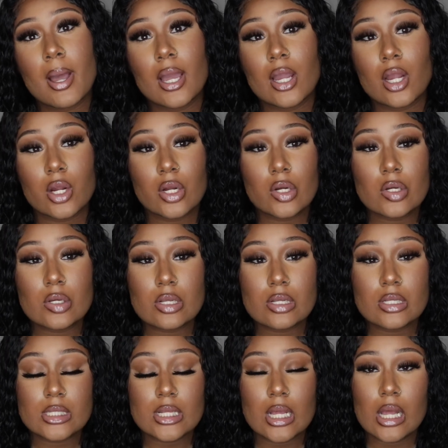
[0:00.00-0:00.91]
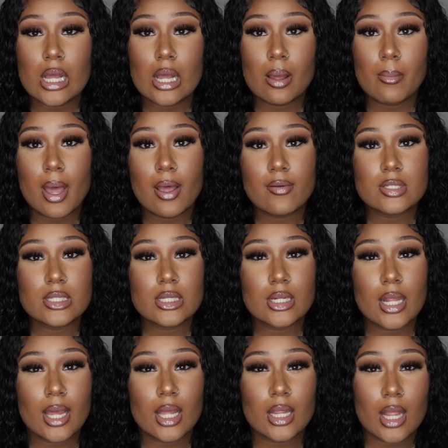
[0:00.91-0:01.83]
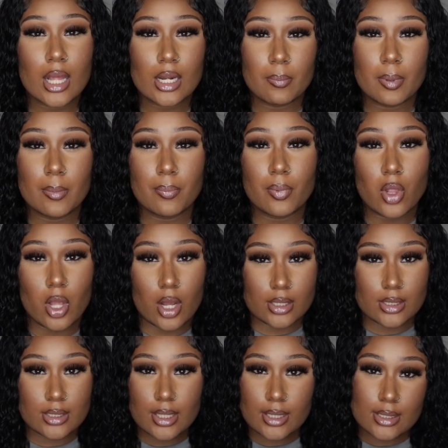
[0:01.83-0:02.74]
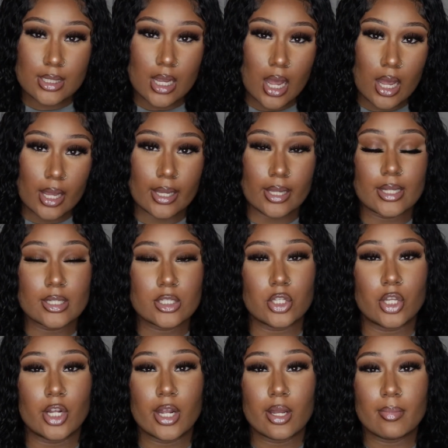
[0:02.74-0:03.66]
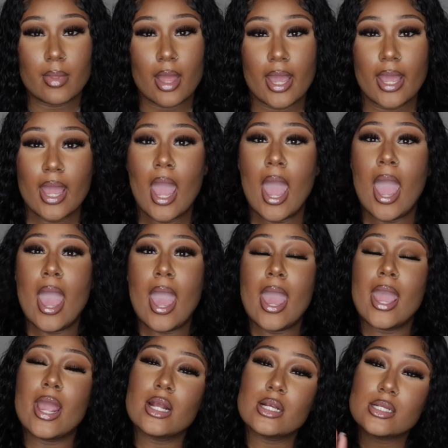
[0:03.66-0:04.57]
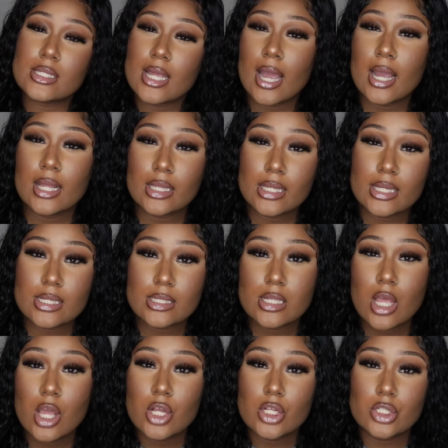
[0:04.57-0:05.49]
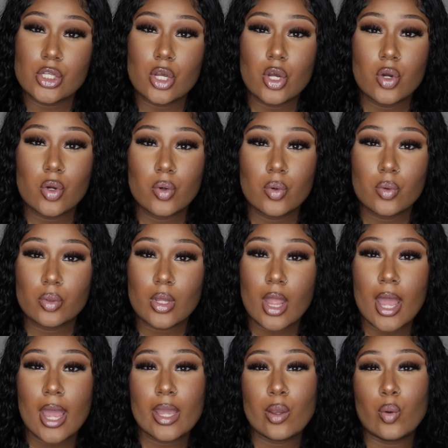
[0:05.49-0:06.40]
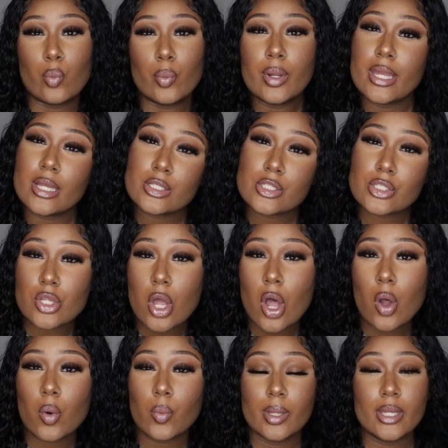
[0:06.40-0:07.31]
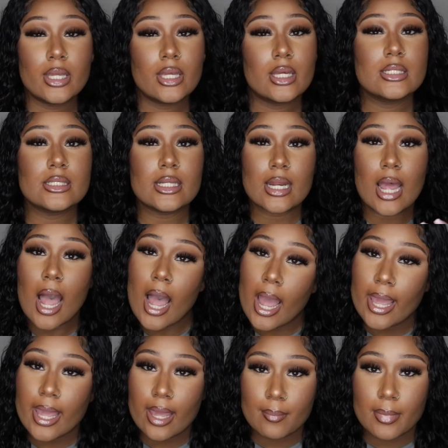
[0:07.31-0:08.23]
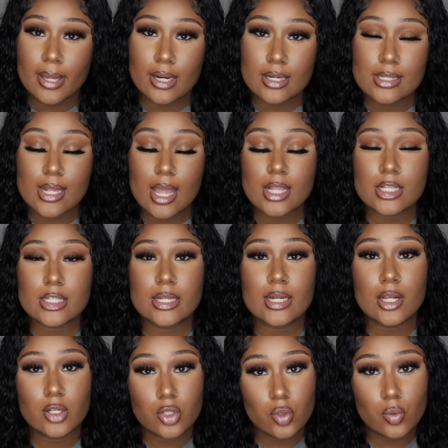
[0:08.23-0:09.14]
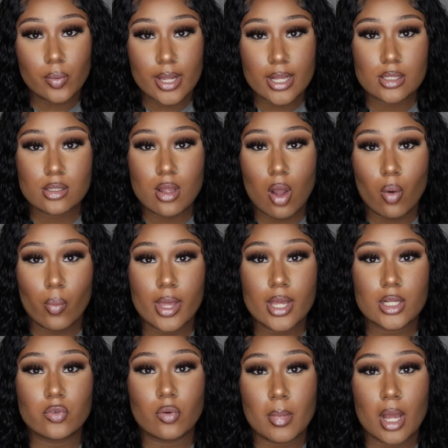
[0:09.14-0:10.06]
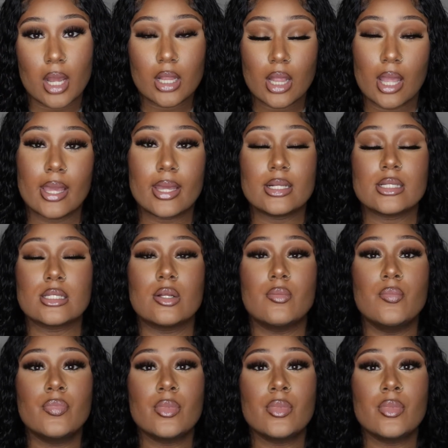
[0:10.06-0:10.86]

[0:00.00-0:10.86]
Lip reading: my girls. I've seen like a lot of people on TikTok and Instagram, like, hairstylists don't like reinstall wigs, and I am a hairstylist and I do reinstall wigs for my clients,